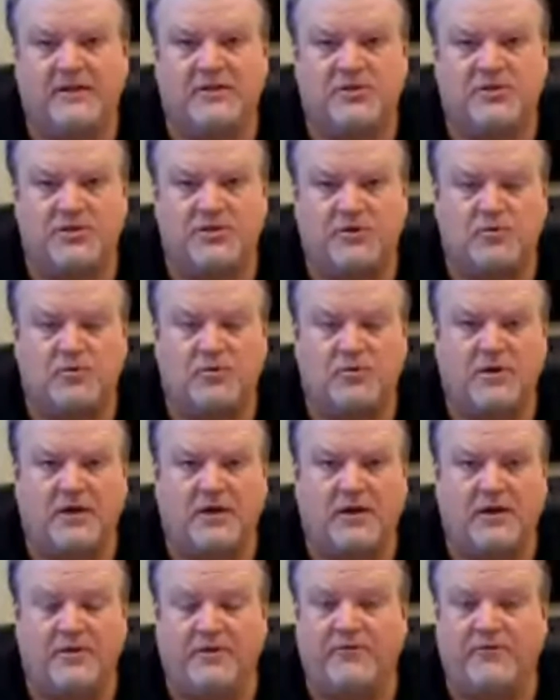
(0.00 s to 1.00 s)

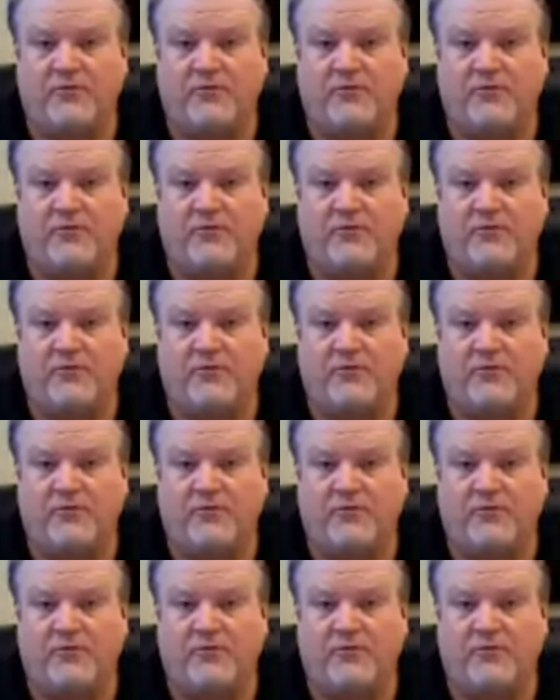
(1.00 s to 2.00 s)
to the formal
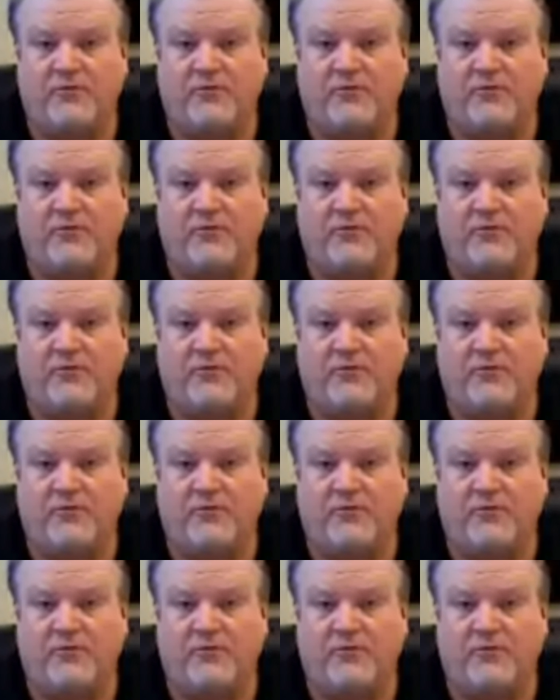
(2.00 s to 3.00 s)
classical training and team
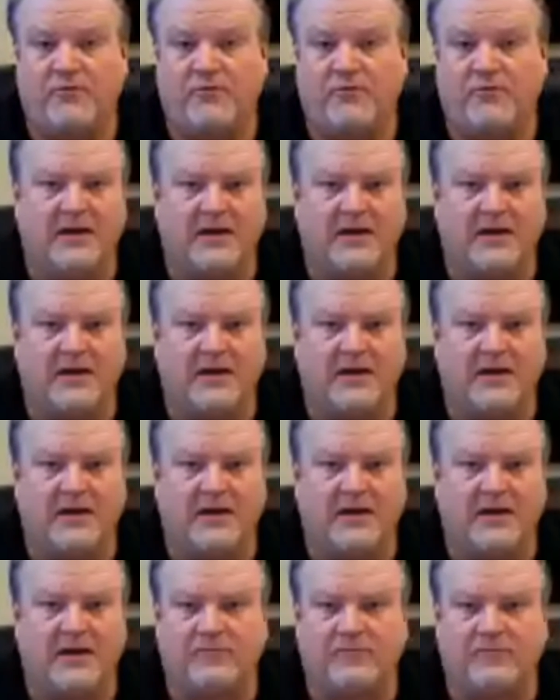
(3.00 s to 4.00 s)
building that
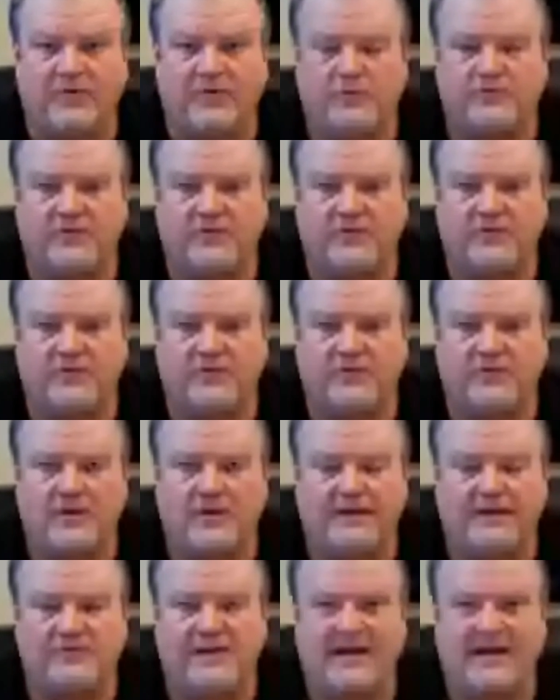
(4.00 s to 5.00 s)
are in hot standby right
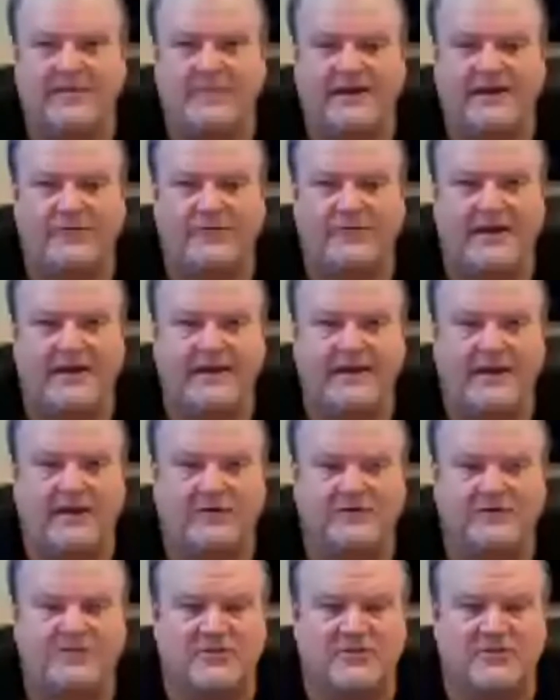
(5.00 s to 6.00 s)
now. And so
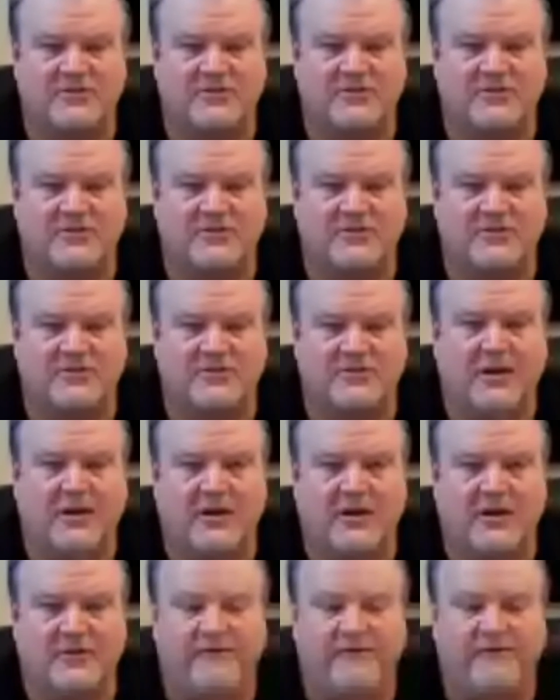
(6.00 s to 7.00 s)

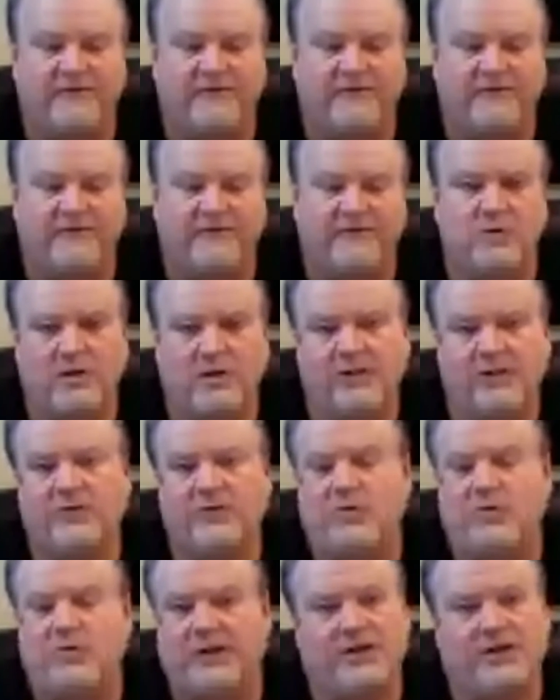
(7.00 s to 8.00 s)
if you really
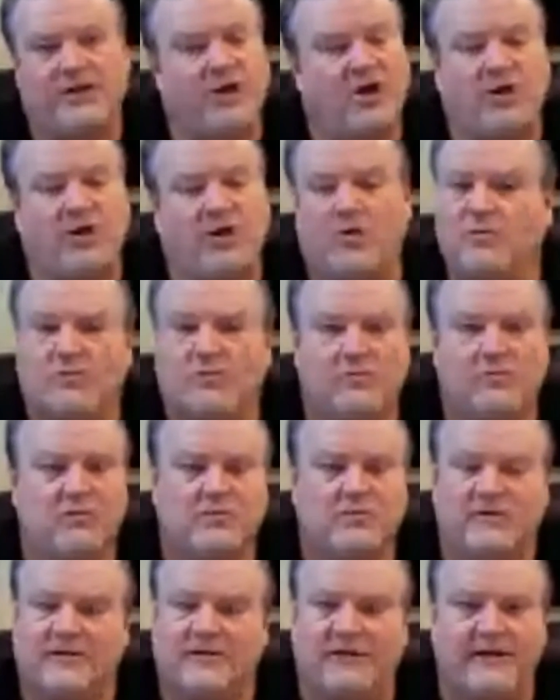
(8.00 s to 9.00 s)
want to go
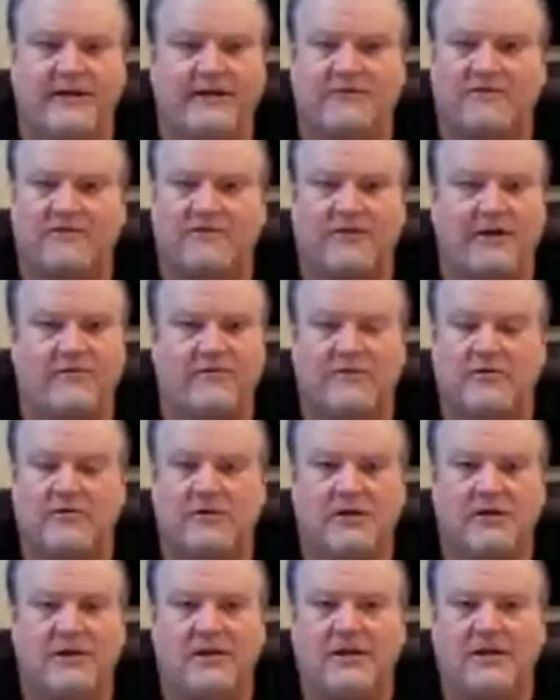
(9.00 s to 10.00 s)
to the next level,
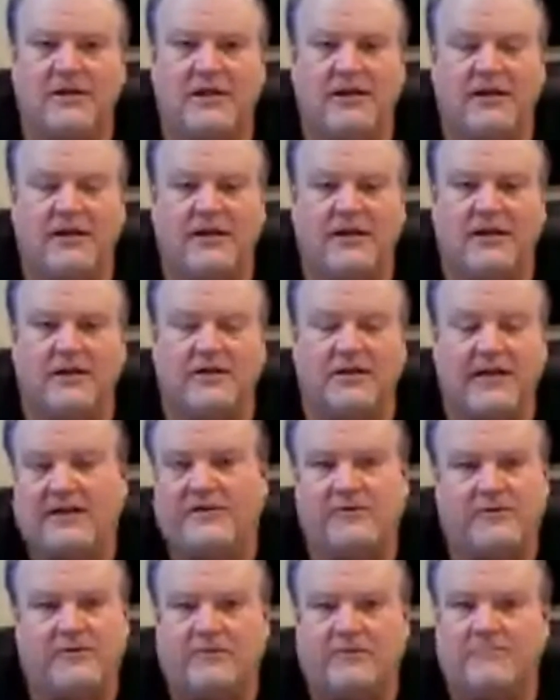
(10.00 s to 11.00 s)
you
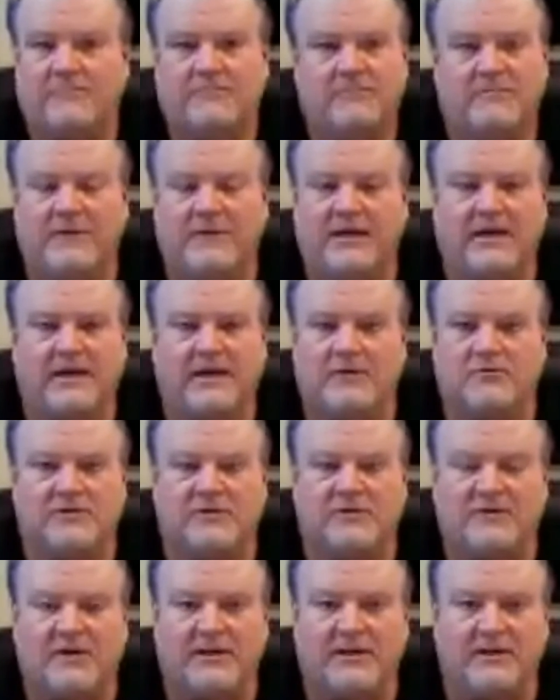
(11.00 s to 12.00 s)
got to do it. I don't know what
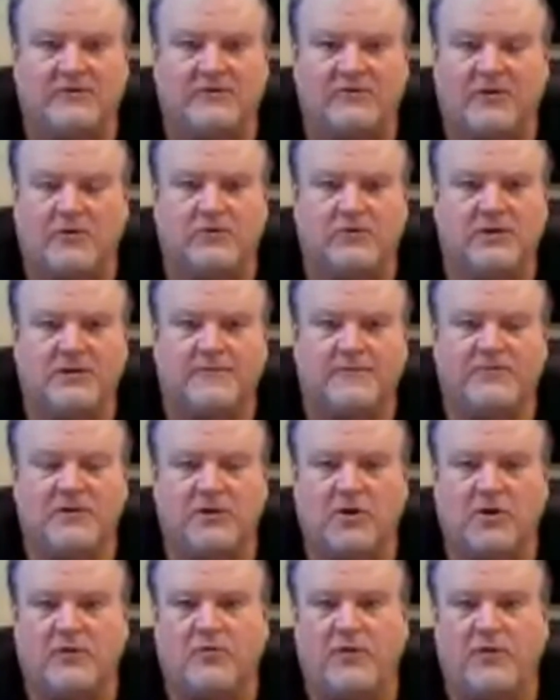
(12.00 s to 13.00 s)
to tell you. So you can
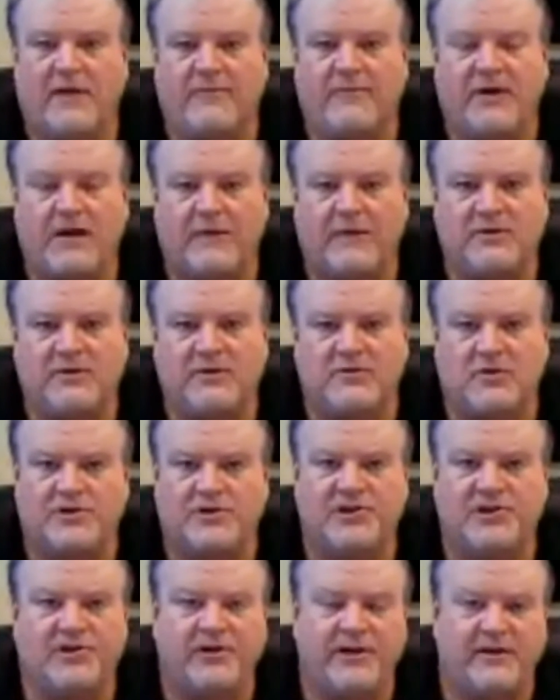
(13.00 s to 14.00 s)
go to the Web Hub. You can talk to
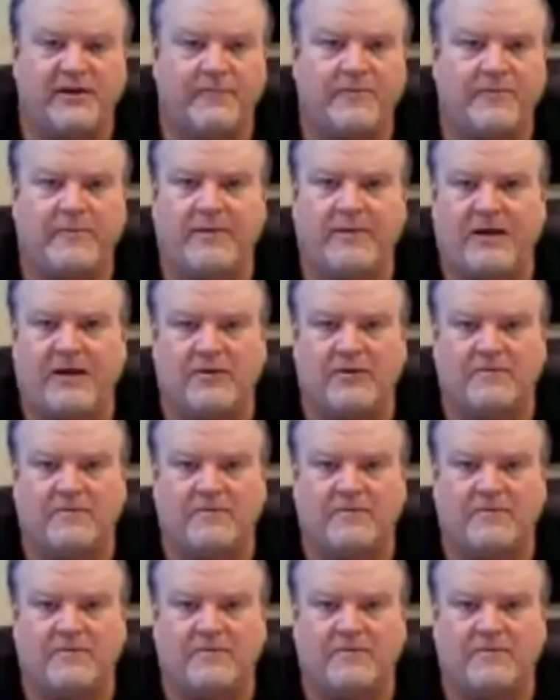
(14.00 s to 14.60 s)
your imp about